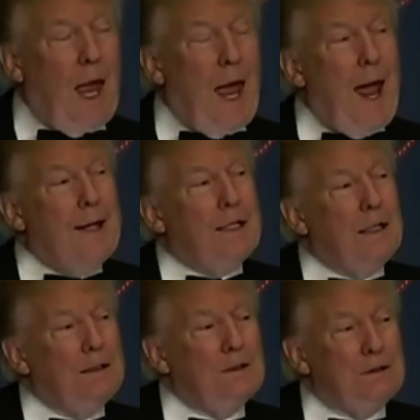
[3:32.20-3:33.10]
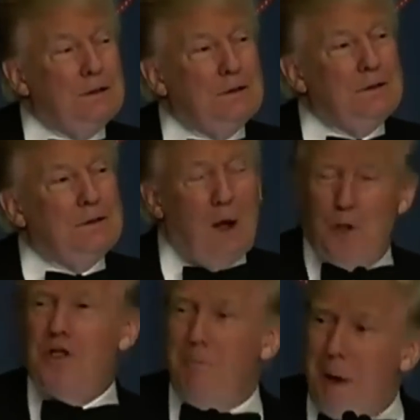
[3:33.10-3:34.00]
And
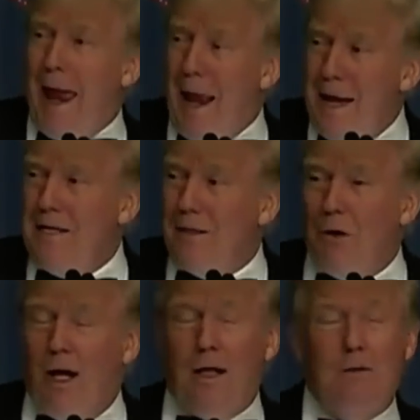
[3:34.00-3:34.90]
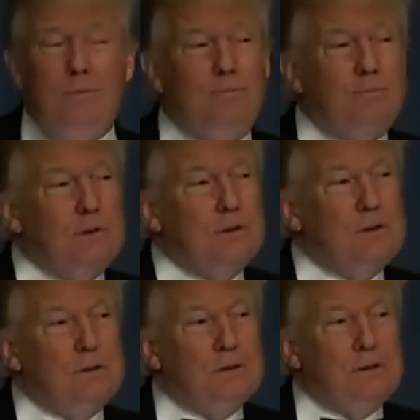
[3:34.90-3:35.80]
that wasn't bad, right?
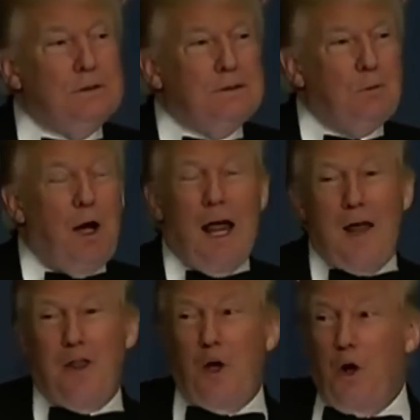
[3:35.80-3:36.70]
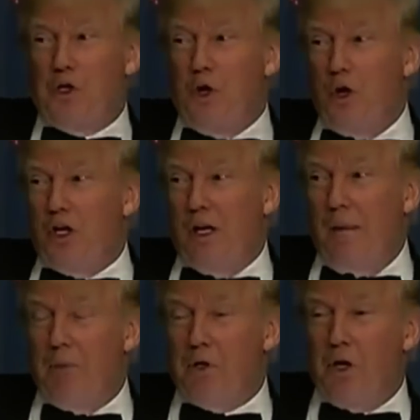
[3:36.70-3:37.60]
Well, I had that also in
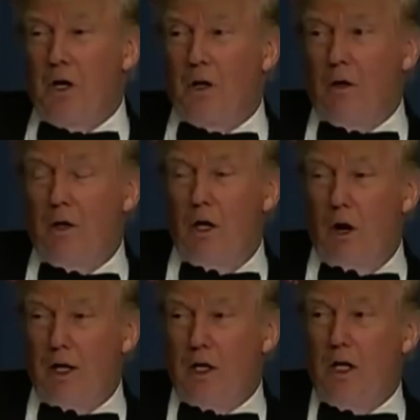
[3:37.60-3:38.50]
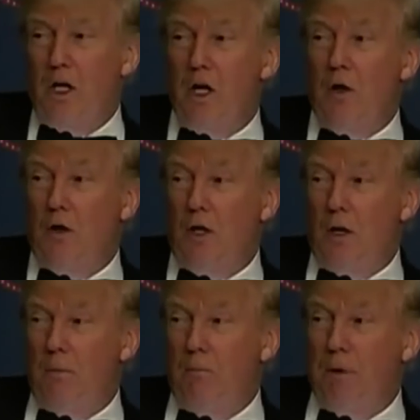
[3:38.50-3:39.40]
Columbus Circle. You know, I did
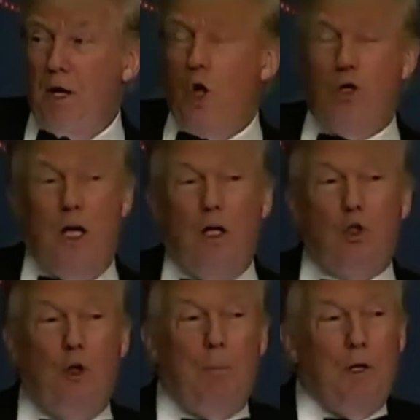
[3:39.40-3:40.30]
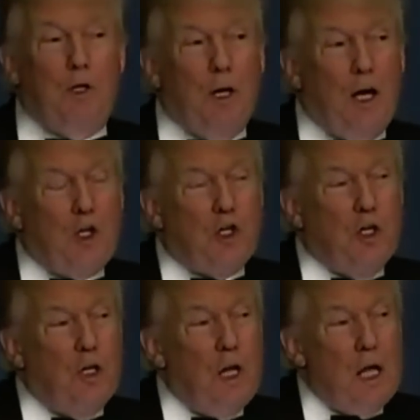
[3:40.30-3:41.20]
the big hotel, Trump
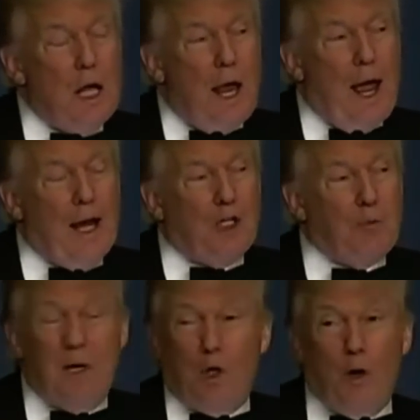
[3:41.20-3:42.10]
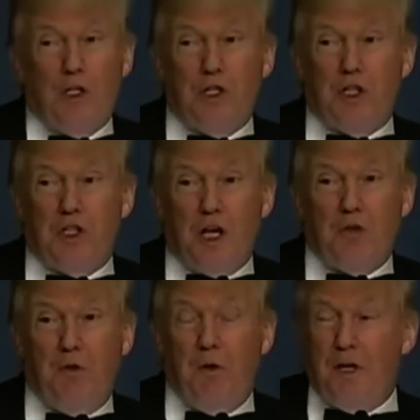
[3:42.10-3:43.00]
International, and it's been a great
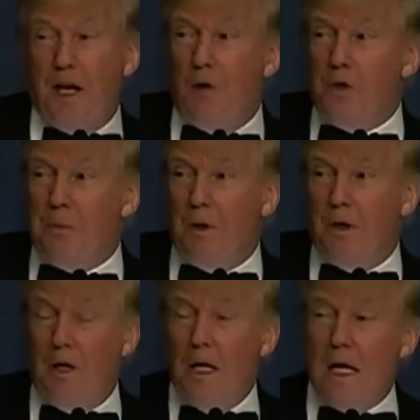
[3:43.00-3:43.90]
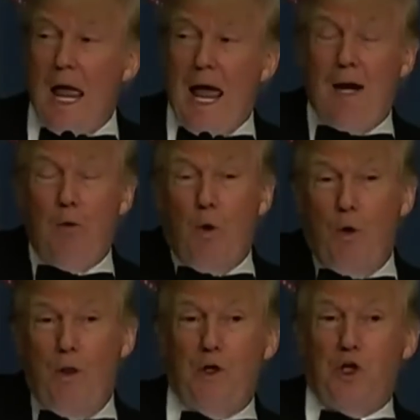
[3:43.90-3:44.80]
success from the day it was built. And
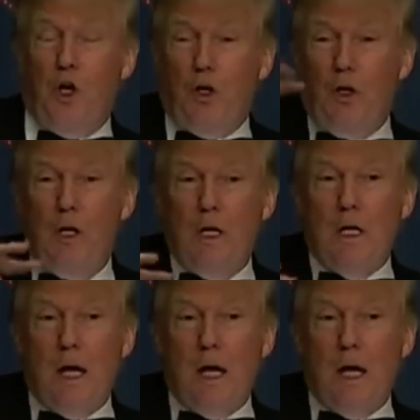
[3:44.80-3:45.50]
we're in the Circle.